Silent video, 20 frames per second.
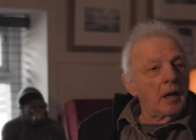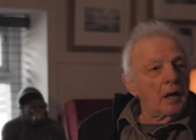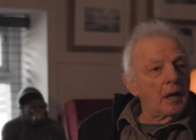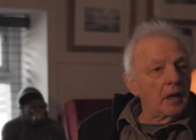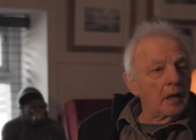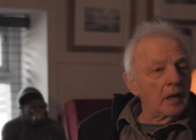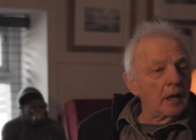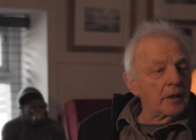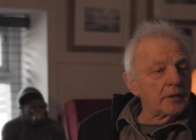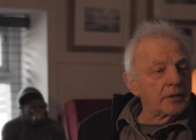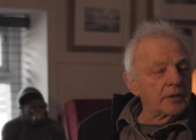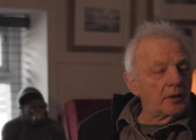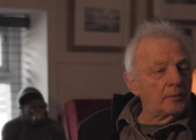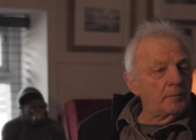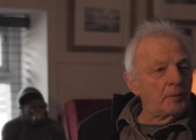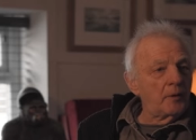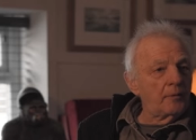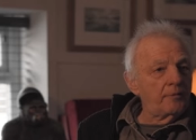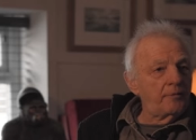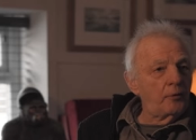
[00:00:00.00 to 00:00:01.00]
So
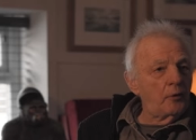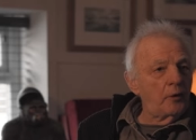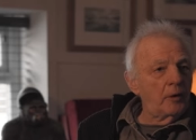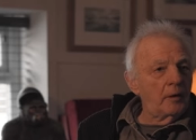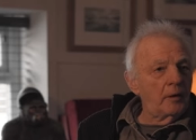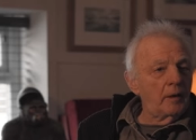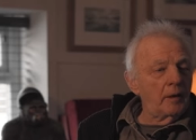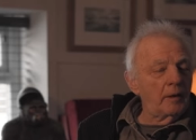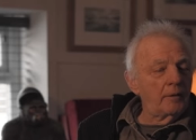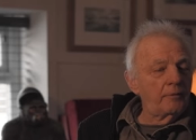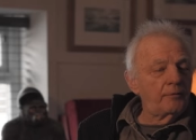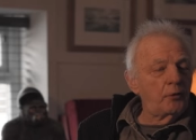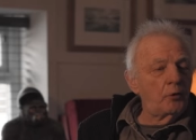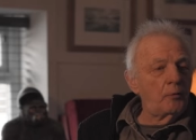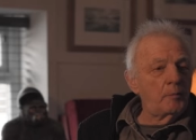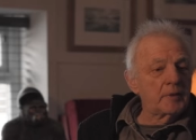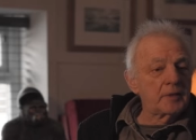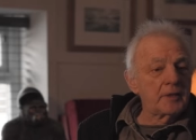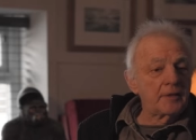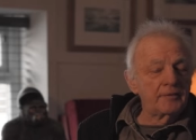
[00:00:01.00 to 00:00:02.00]
my
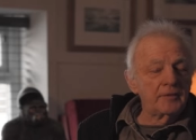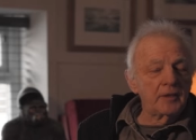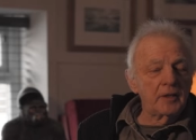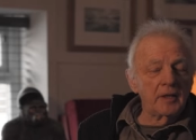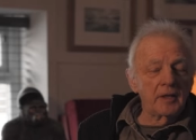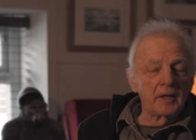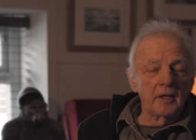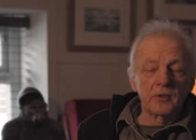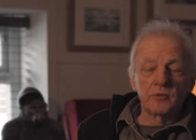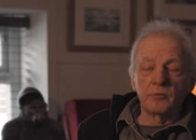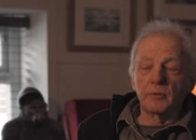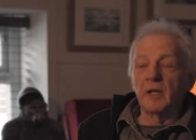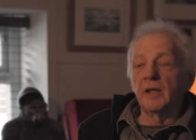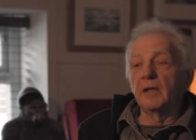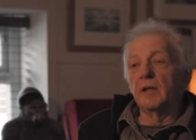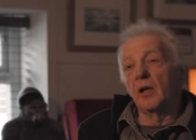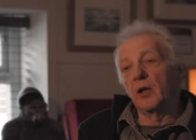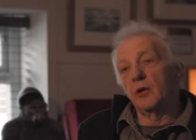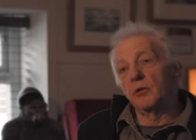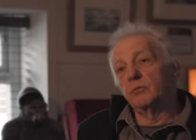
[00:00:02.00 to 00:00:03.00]
formative years were
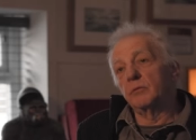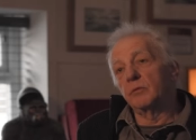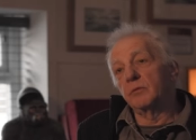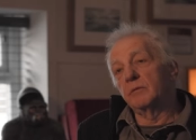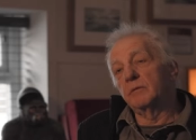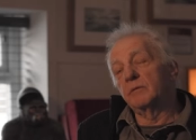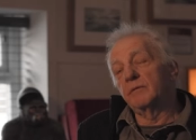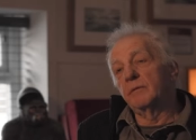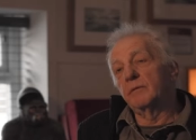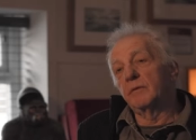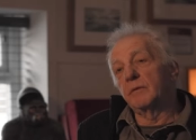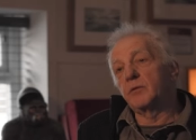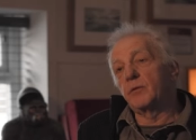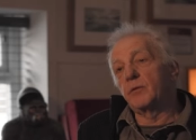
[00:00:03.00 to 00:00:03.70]
in Luton, my